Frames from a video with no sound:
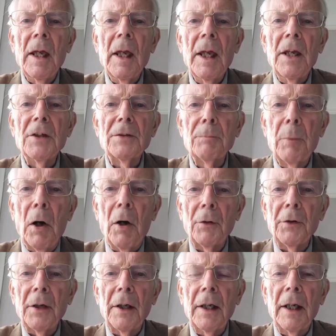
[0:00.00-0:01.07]
his
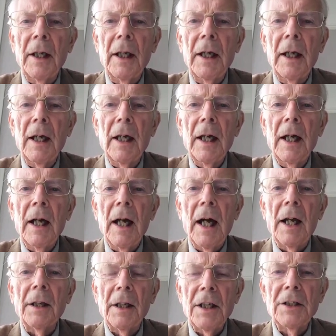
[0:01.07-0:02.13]
body,
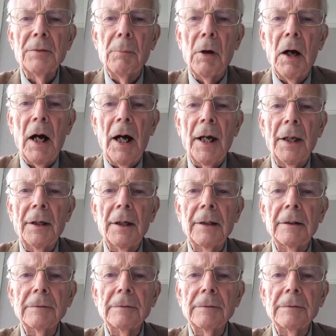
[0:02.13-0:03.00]
and his bride.